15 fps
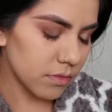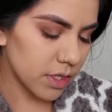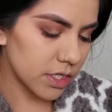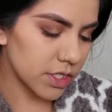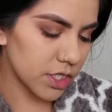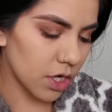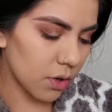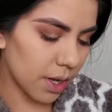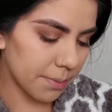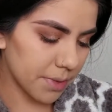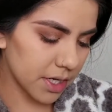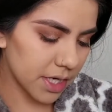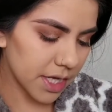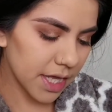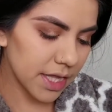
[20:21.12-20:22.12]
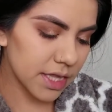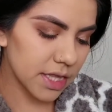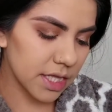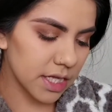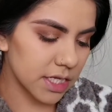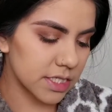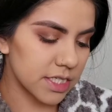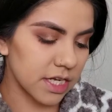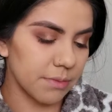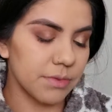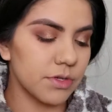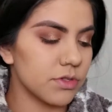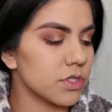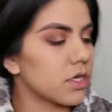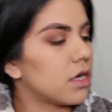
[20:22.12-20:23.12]
So I'm going to get the
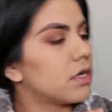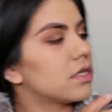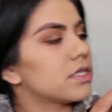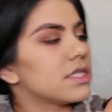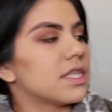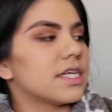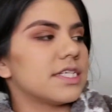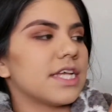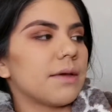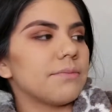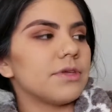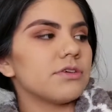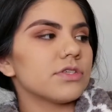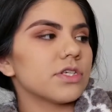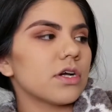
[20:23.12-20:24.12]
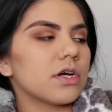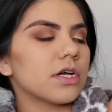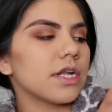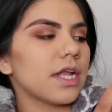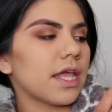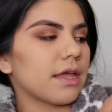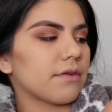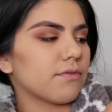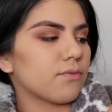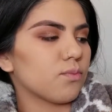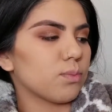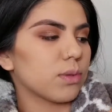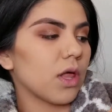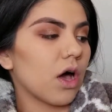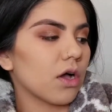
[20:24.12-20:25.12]
Debutante in
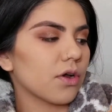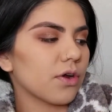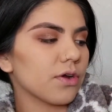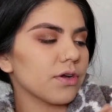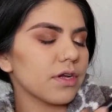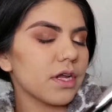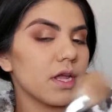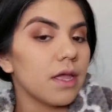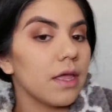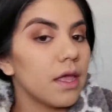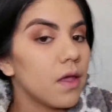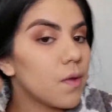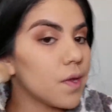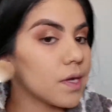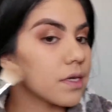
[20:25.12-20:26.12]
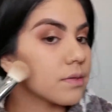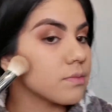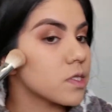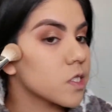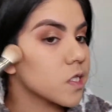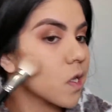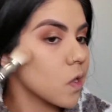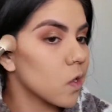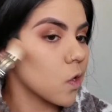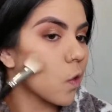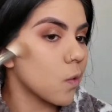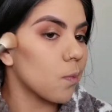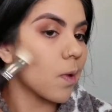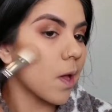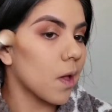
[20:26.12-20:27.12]
Blogger. And I'm just going to go
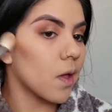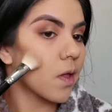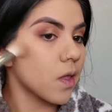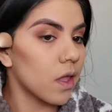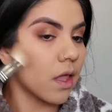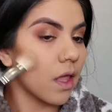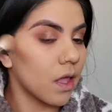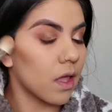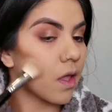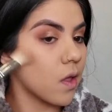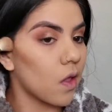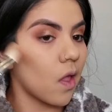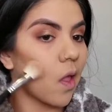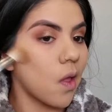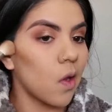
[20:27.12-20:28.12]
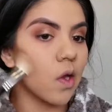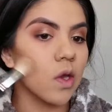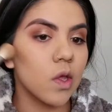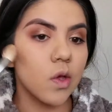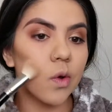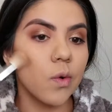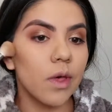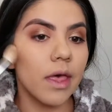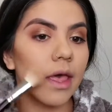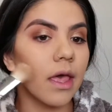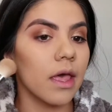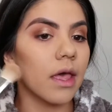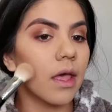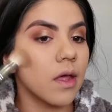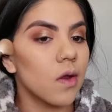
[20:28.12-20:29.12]
back and go
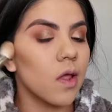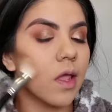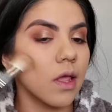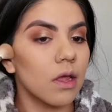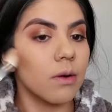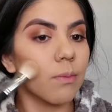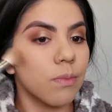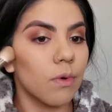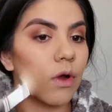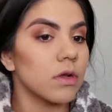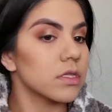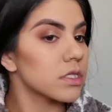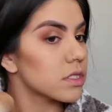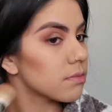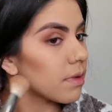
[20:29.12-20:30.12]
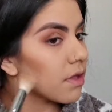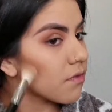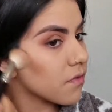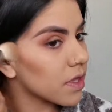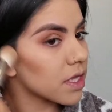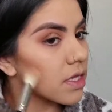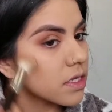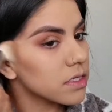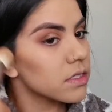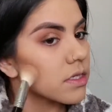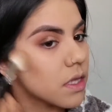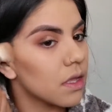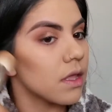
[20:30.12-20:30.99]
ahead and bronze my face.